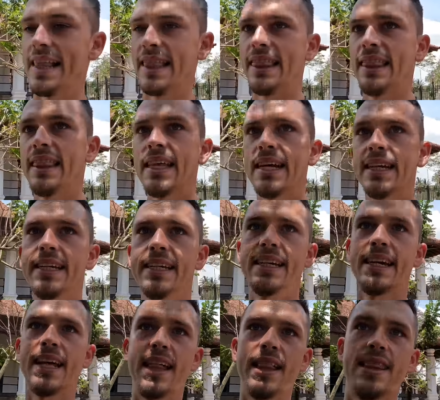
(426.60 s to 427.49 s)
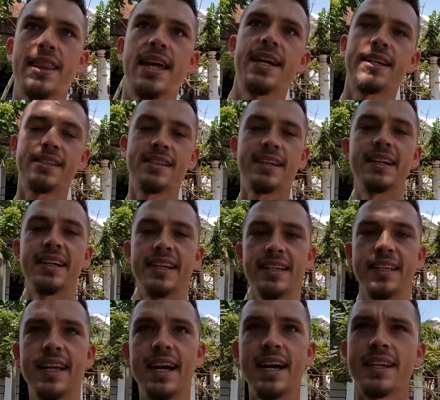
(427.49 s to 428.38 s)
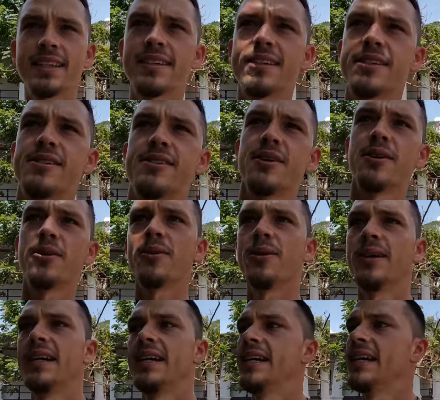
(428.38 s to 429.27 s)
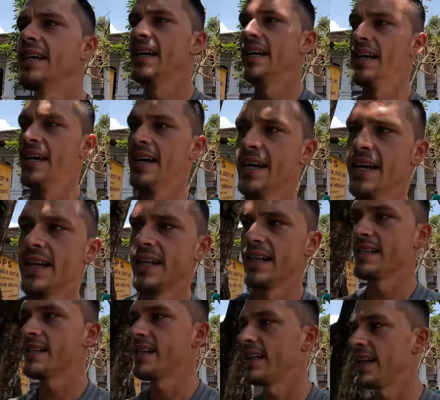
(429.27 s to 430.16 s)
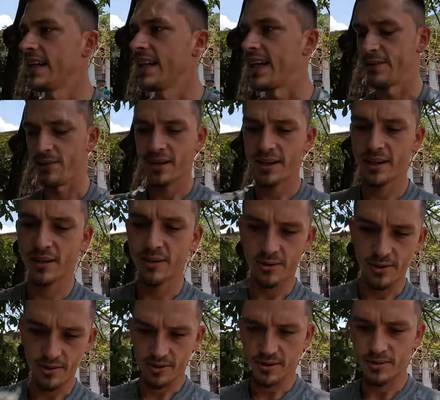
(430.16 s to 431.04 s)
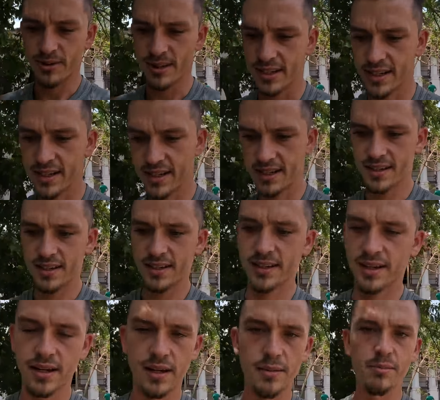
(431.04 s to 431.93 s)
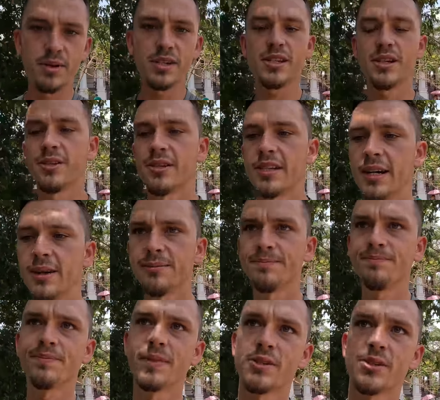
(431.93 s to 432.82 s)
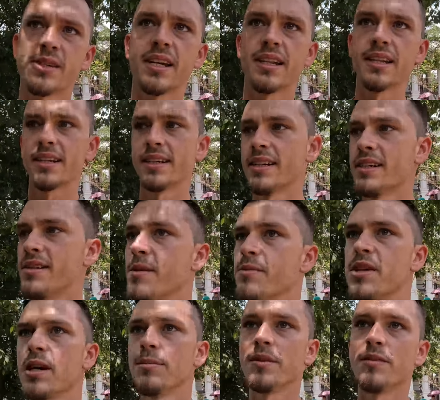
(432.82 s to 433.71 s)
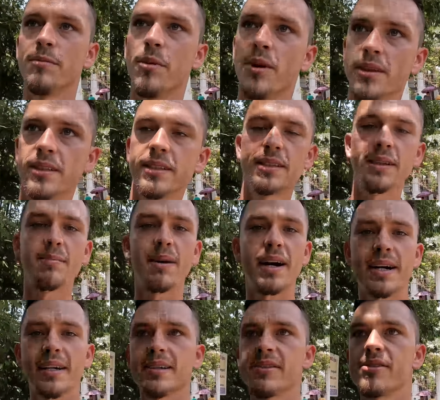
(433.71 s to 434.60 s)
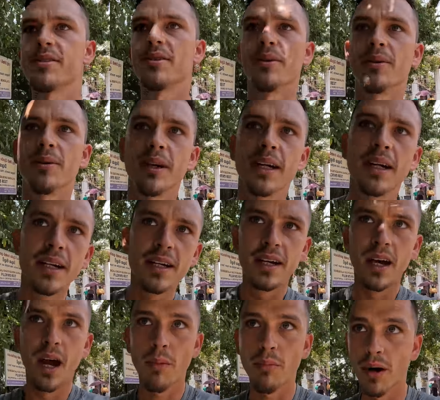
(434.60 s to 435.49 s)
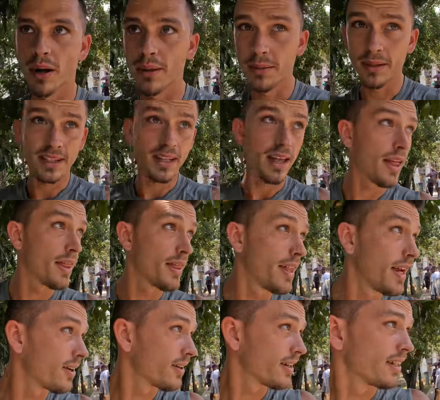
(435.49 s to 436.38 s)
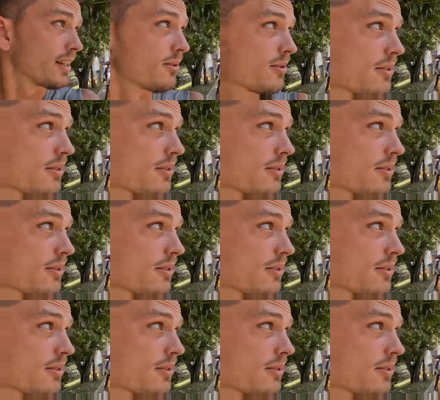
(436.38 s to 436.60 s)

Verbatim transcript: I like that a lot so let's say like that we're gonna go also in the busier town there's kind of like some type of mall in the back so probably there it